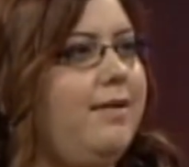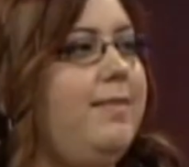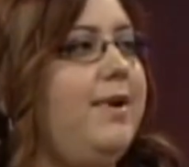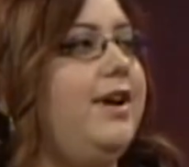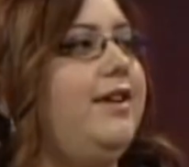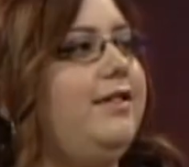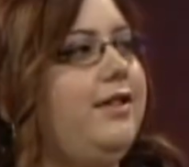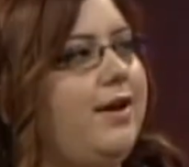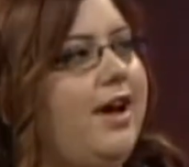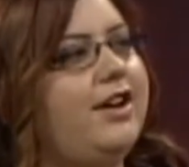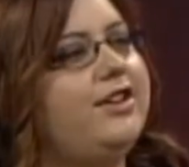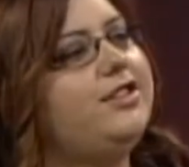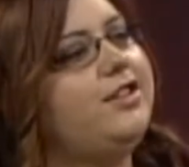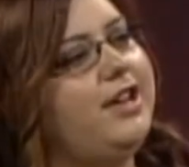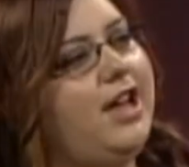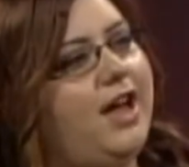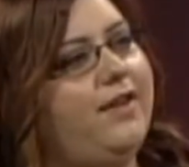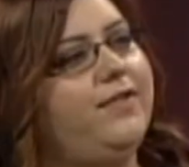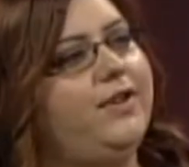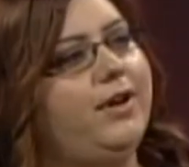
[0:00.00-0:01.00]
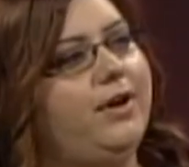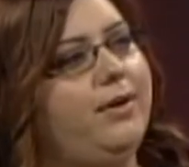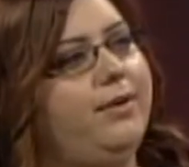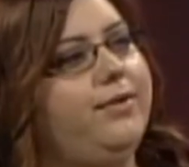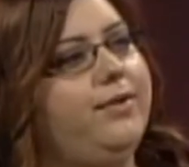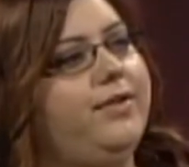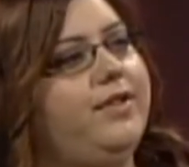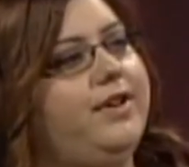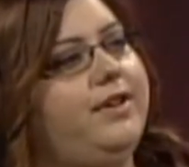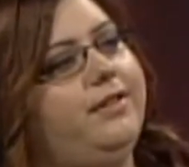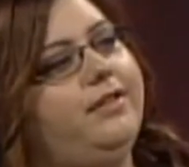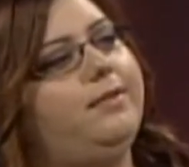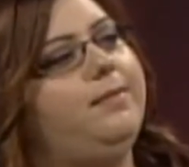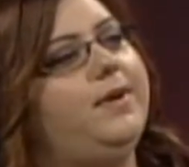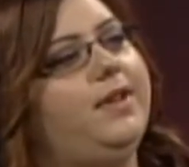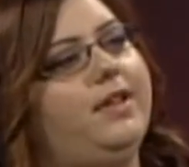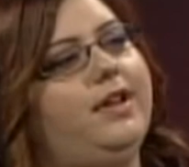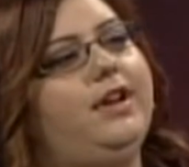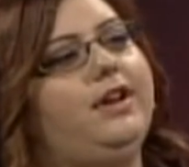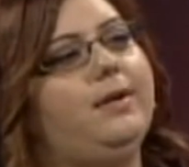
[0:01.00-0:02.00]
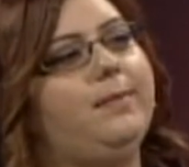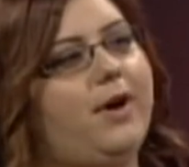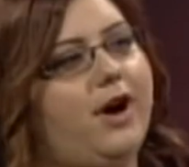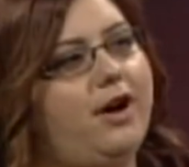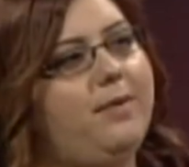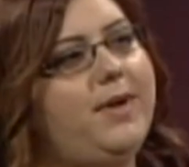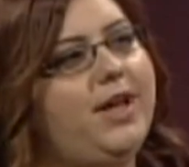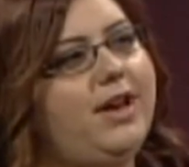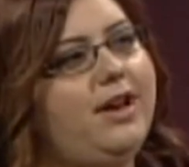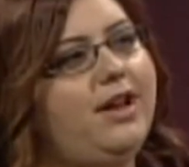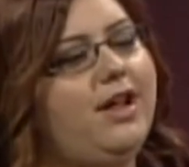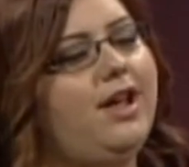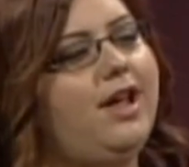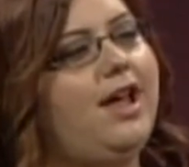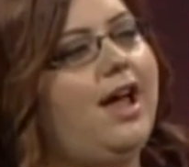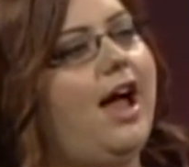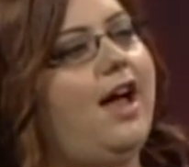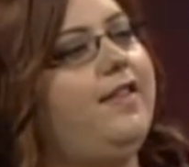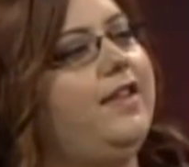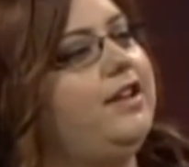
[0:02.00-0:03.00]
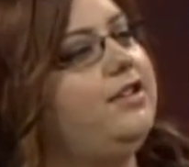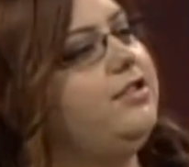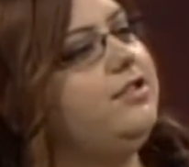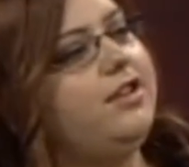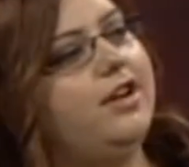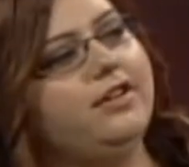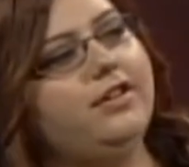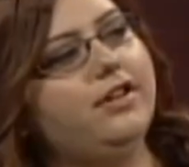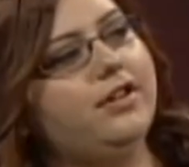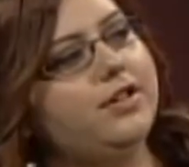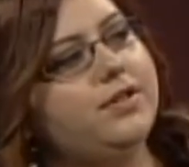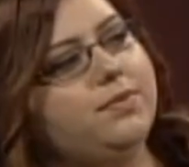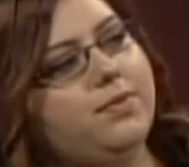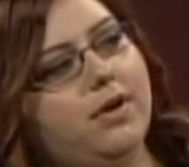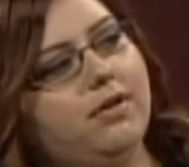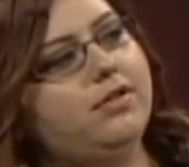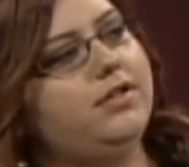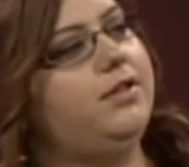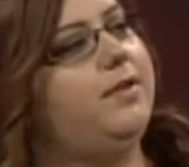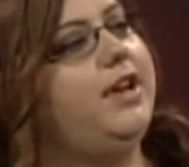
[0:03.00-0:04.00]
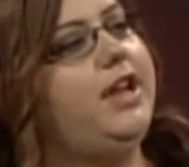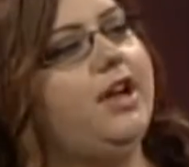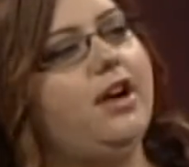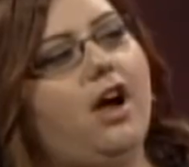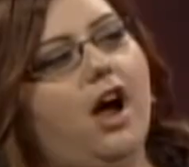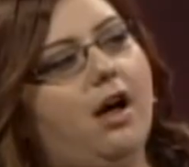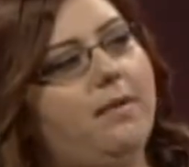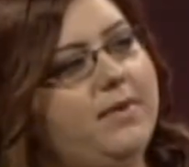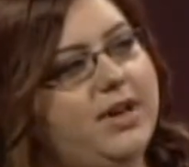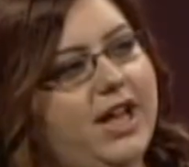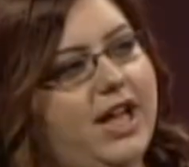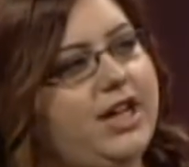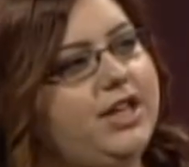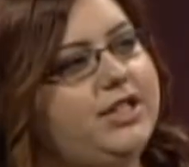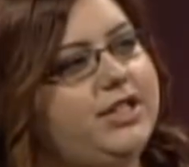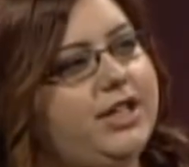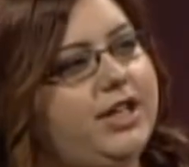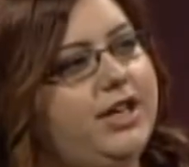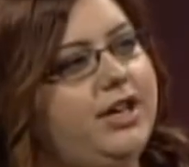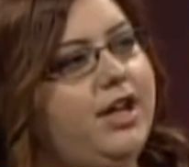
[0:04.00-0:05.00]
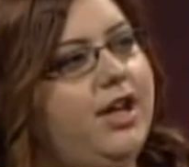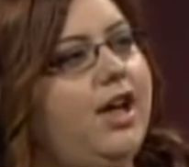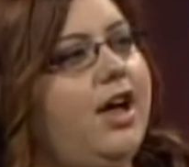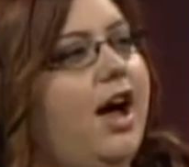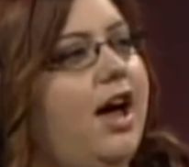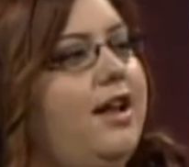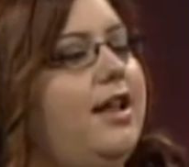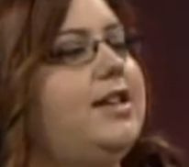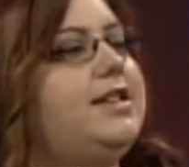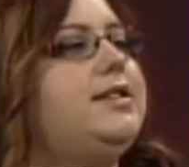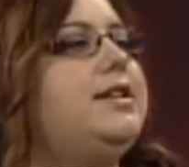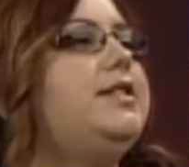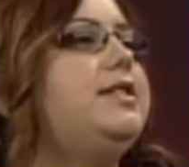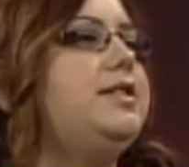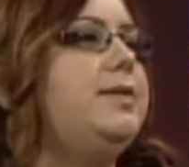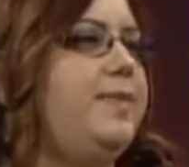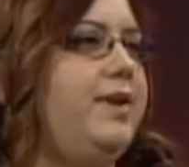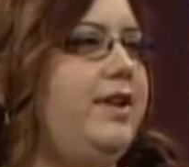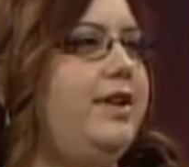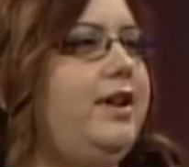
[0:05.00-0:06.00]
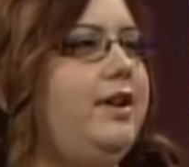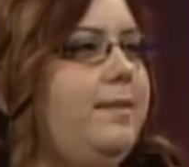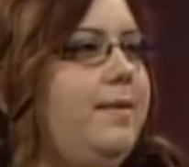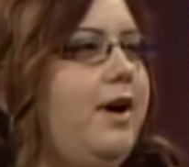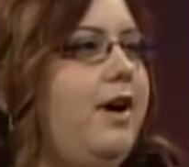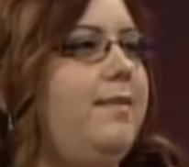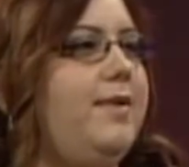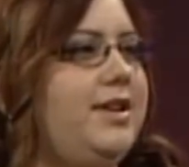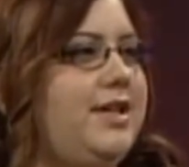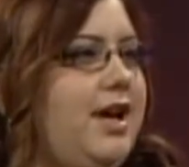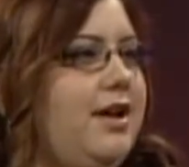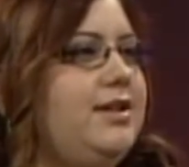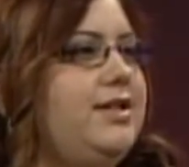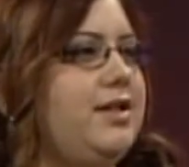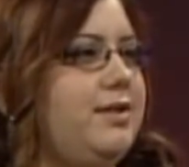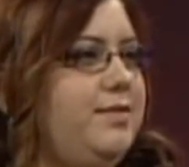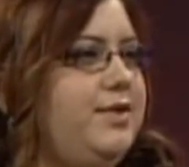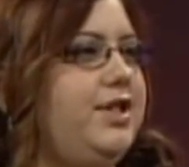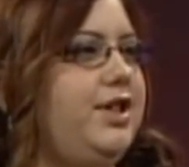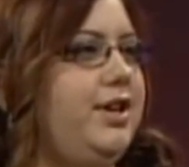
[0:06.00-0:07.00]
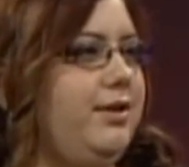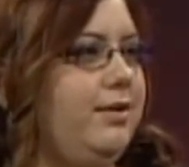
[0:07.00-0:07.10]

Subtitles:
Because you actually have to go through the disability department, and the instructors won't do any accommodation unless the disability department tells them to.